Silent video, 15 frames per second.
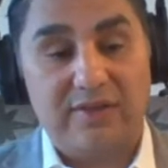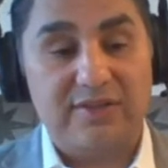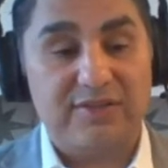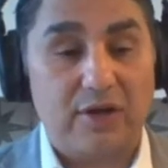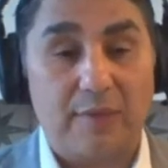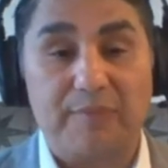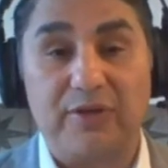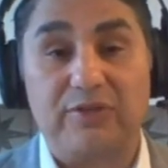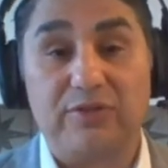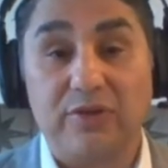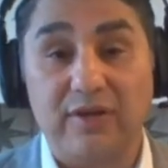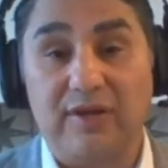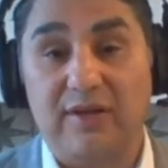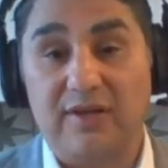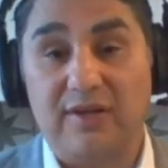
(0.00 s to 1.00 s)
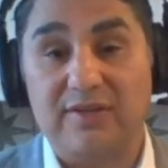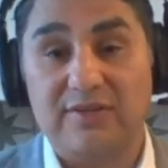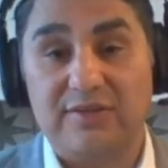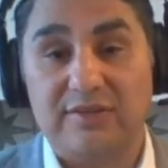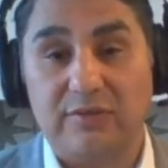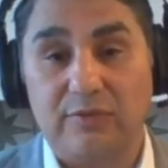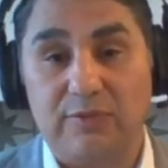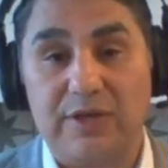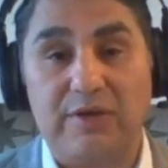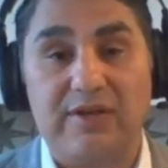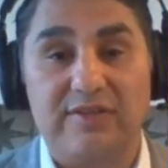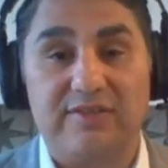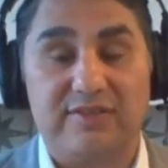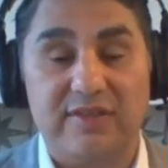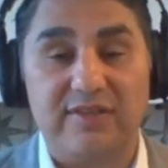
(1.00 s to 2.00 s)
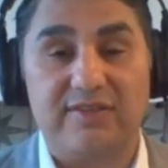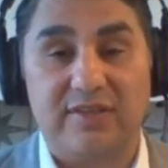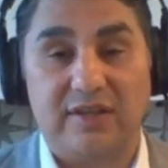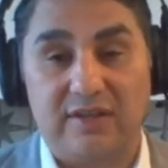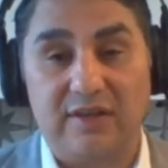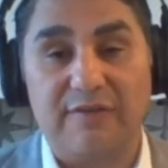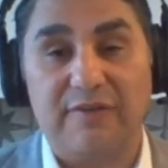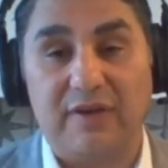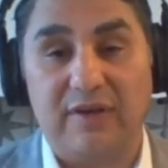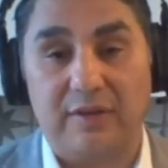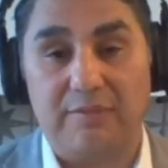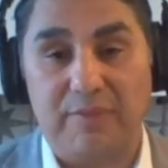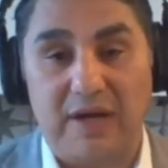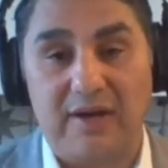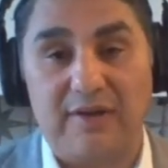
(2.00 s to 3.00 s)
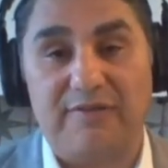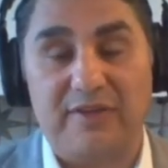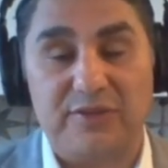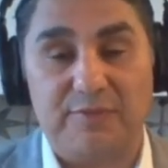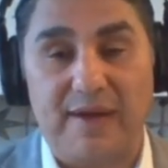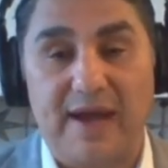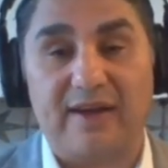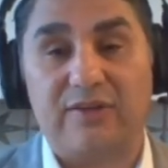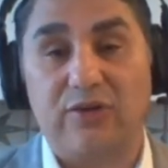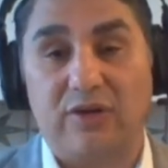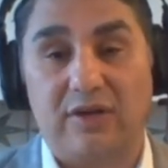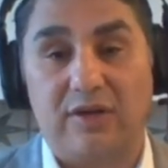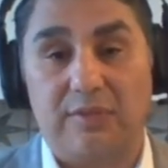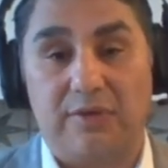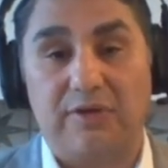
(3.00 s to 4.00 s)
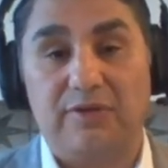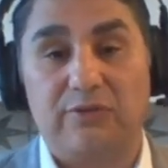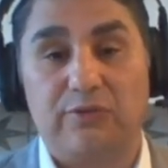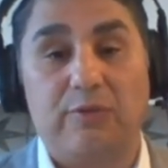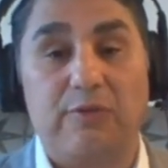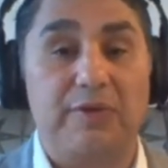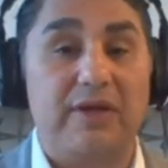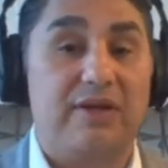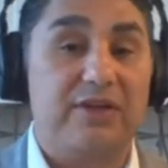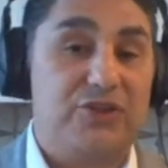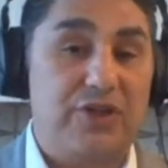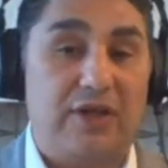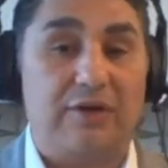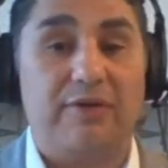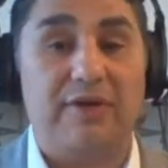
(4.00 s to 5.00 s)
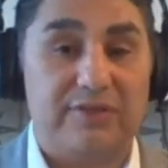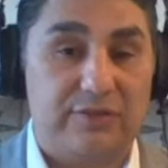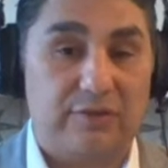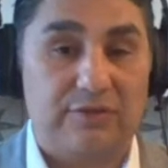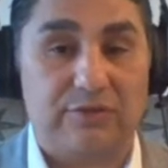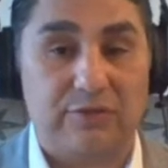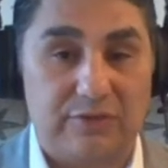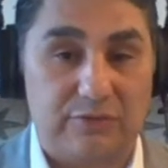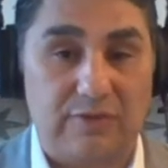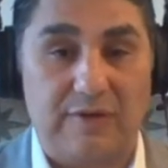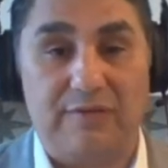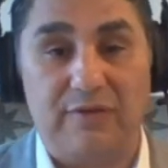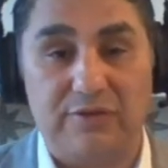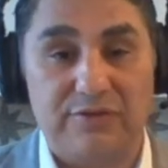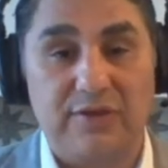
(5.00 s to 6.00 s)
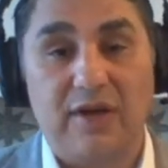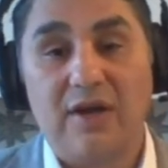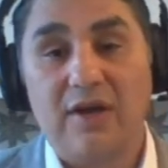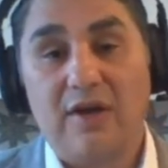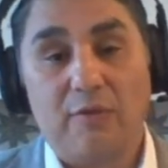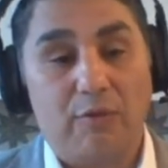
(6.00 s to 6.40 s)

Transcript: these opportunities, we could see significant benefits back to our communities where we could generate sole source revenues,